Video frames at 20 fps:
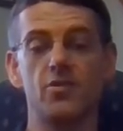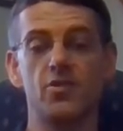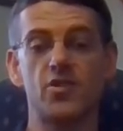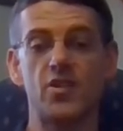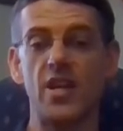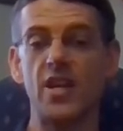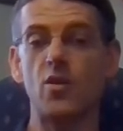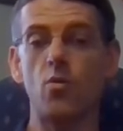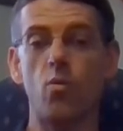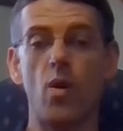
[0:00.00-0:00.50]

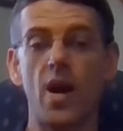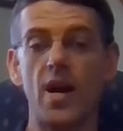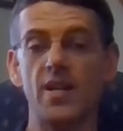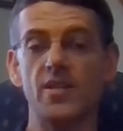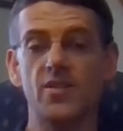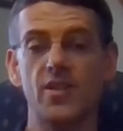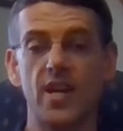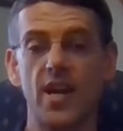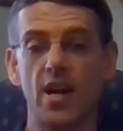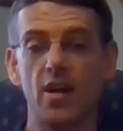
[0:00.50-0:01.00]
seek
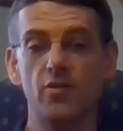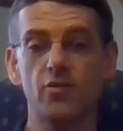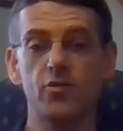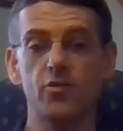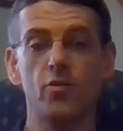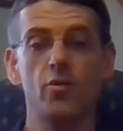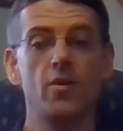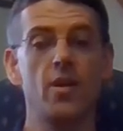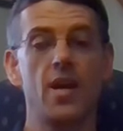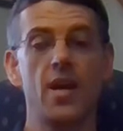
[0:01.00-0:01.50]
wise
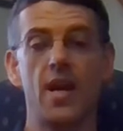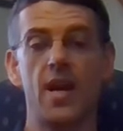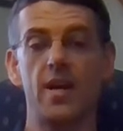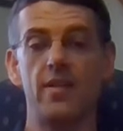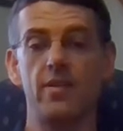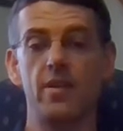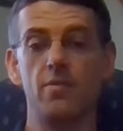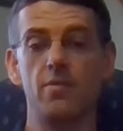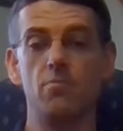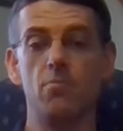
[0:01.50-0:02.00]
counsel,
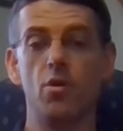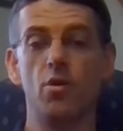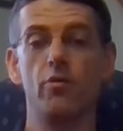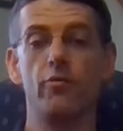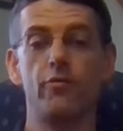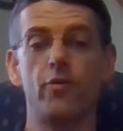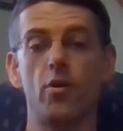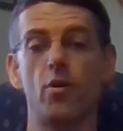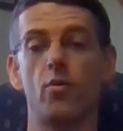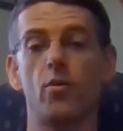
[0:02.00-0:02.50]
and then
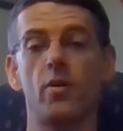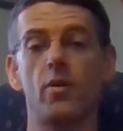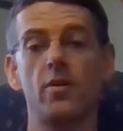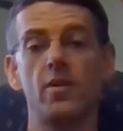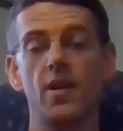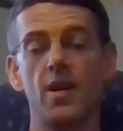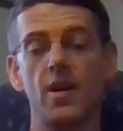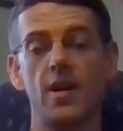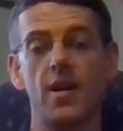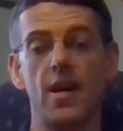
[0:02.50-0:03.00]
move
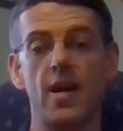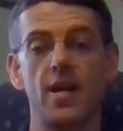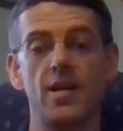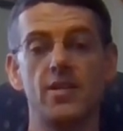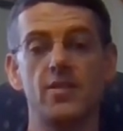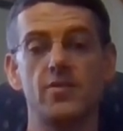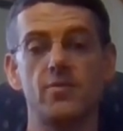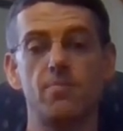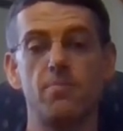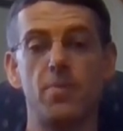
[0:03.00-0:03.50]
forward
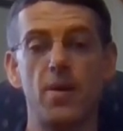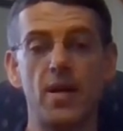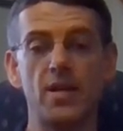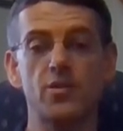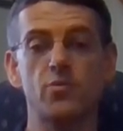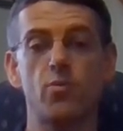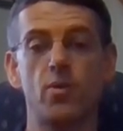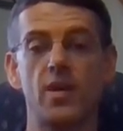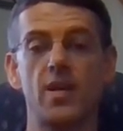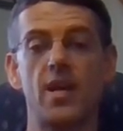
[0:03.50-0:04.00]
as
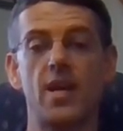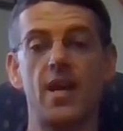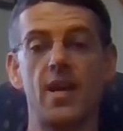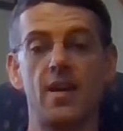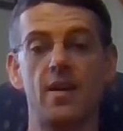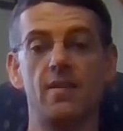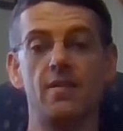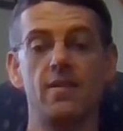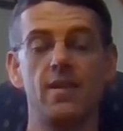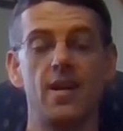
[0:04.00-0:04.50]
best we
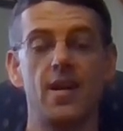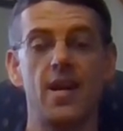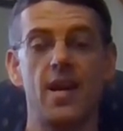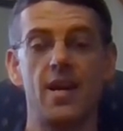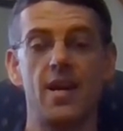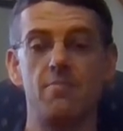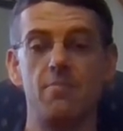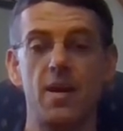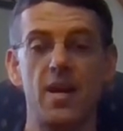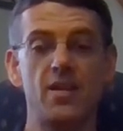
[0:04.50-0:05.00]
can
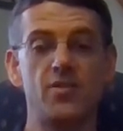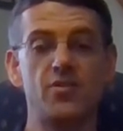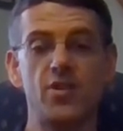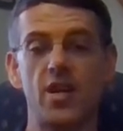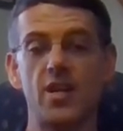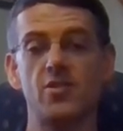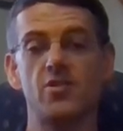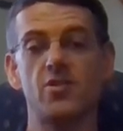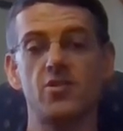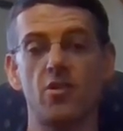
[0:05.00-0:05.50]
and make
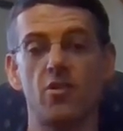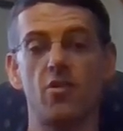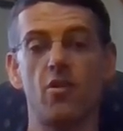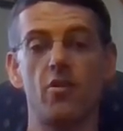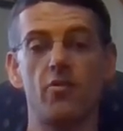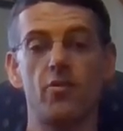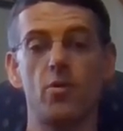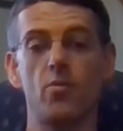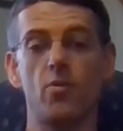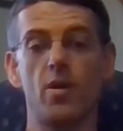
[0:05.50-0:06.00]
changes
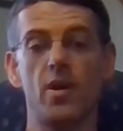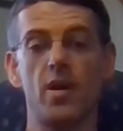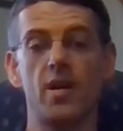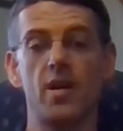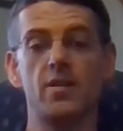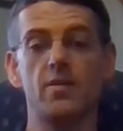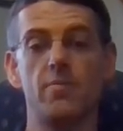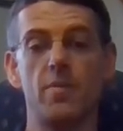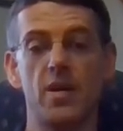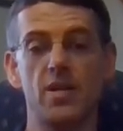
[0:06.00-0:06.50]
along the
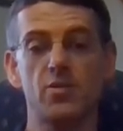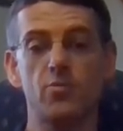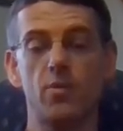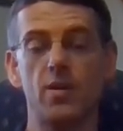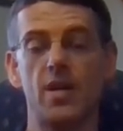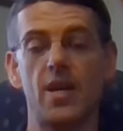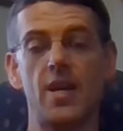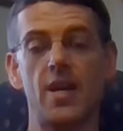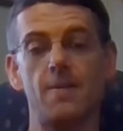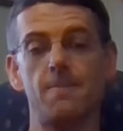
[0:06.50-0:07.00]
way the best we
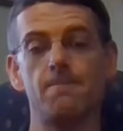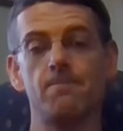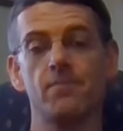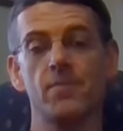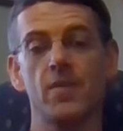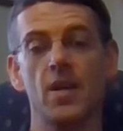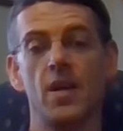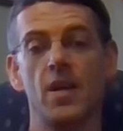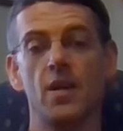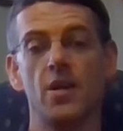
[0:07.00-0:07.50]
can.
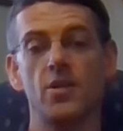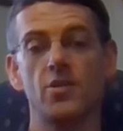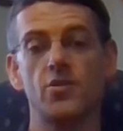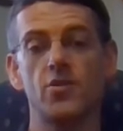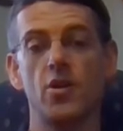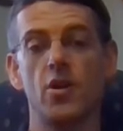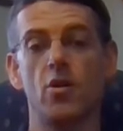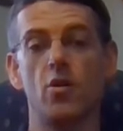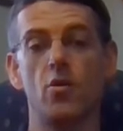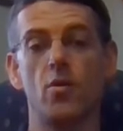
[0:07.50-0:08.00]

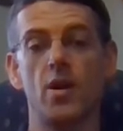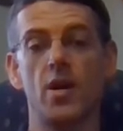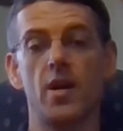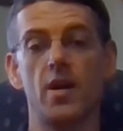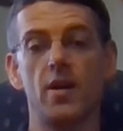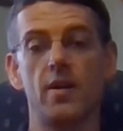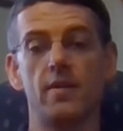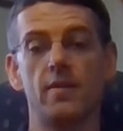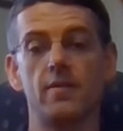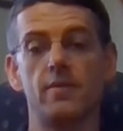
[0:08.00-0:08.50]

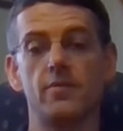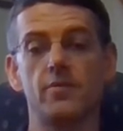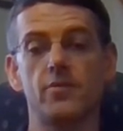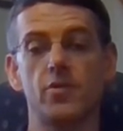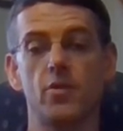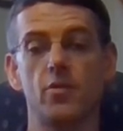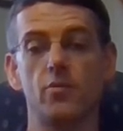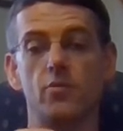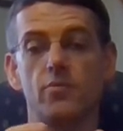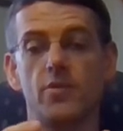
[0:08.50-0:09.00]

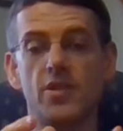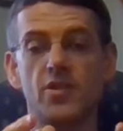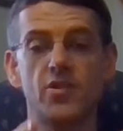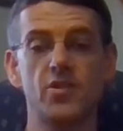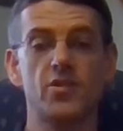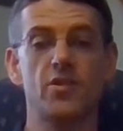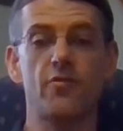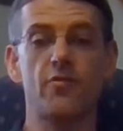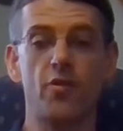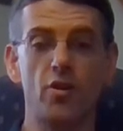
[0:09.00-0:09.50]
So this
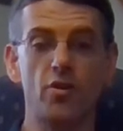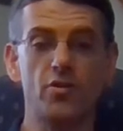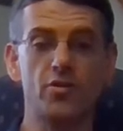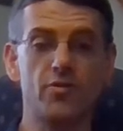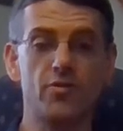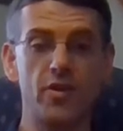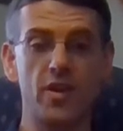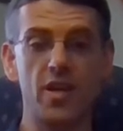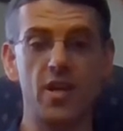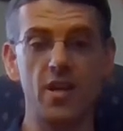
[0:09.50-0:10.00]
is the
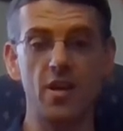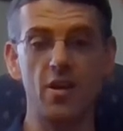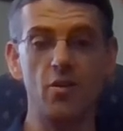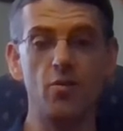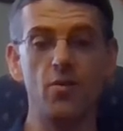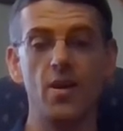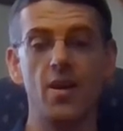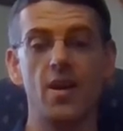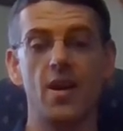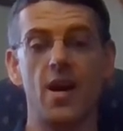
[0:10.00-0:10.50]
first
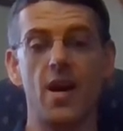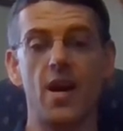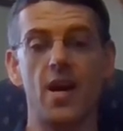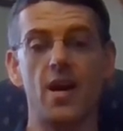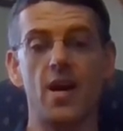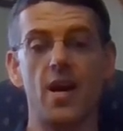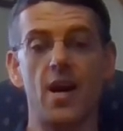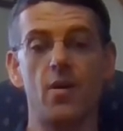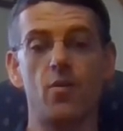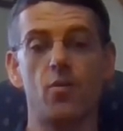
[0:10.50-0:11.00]
video.
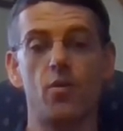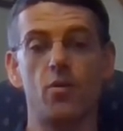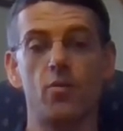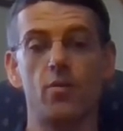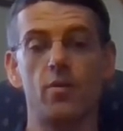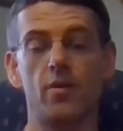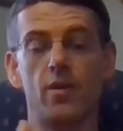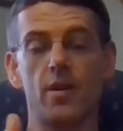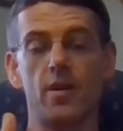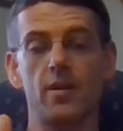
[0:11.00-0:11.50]
I
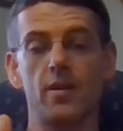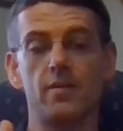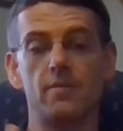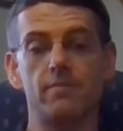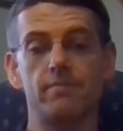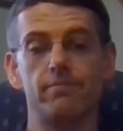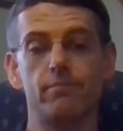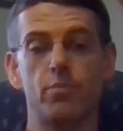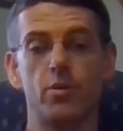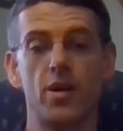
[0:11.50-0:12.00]
will
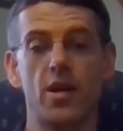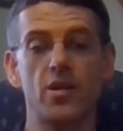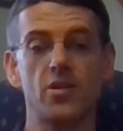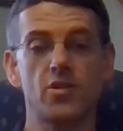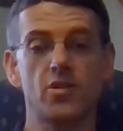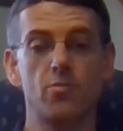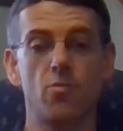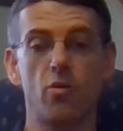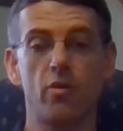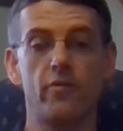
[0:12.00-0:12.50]
put
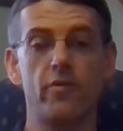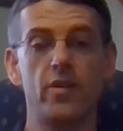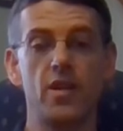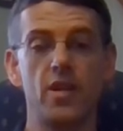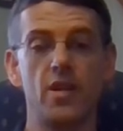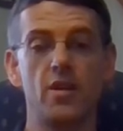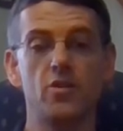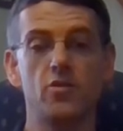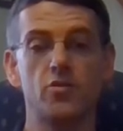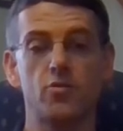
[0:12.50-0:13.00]
out some more
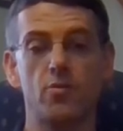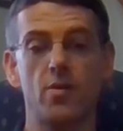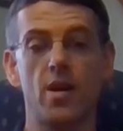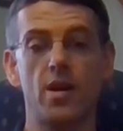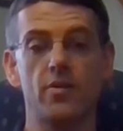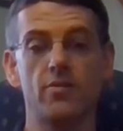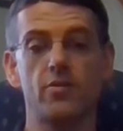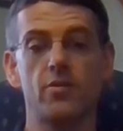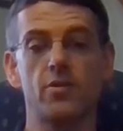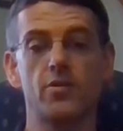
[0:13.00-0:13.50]
videos
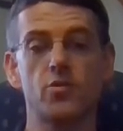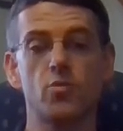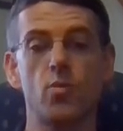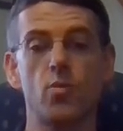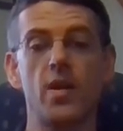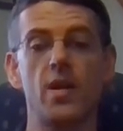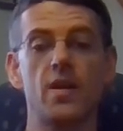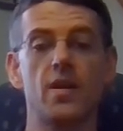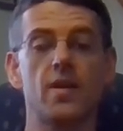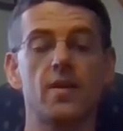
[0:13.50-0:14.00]
throughout this
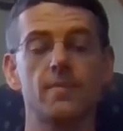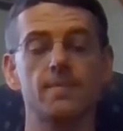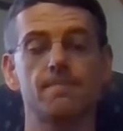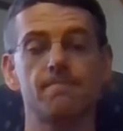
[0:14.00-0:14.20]
week